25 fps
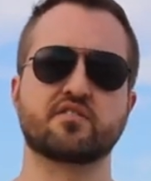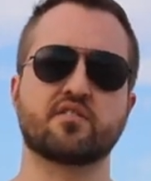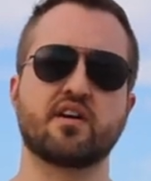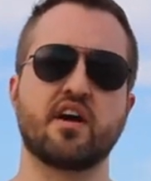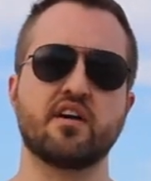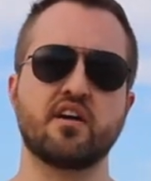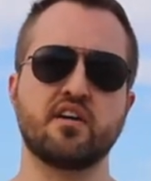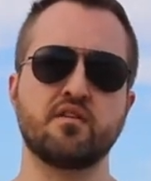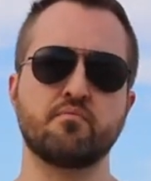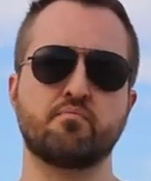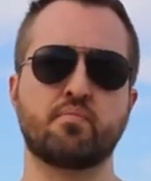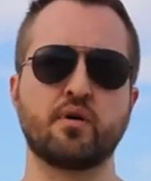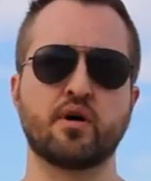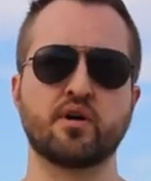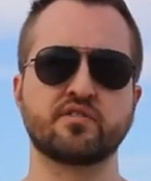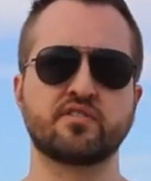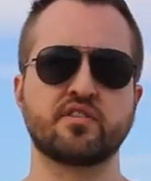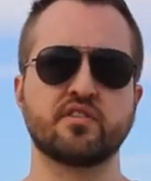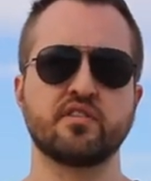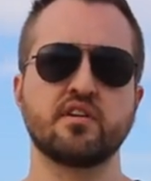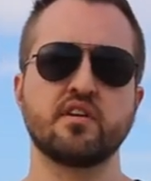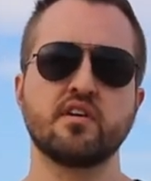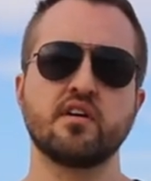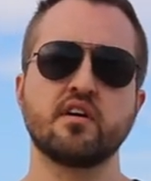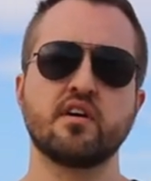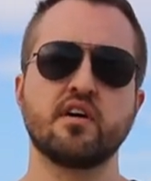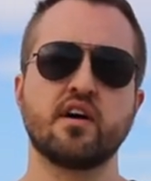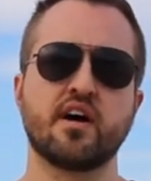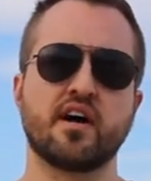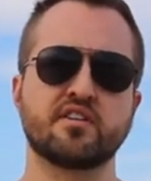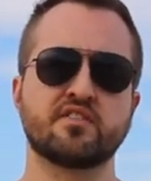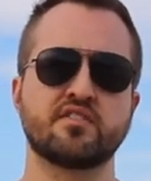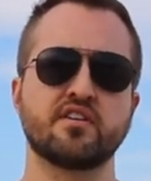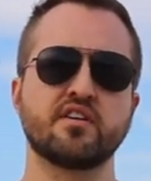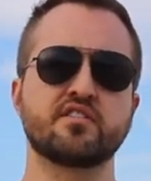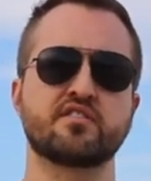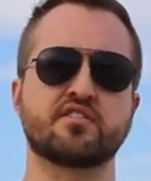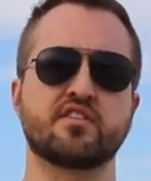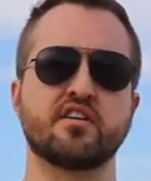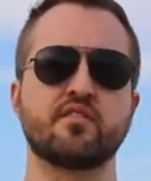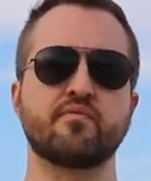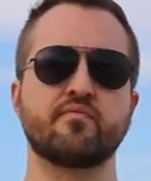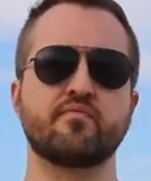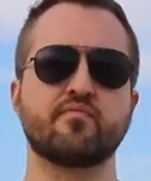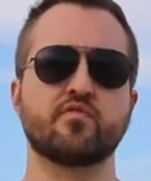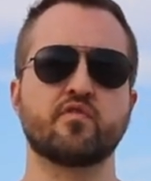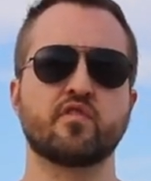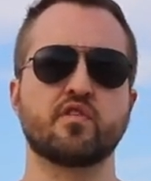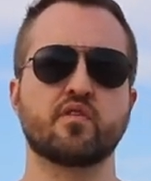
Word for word: Okay, he built a system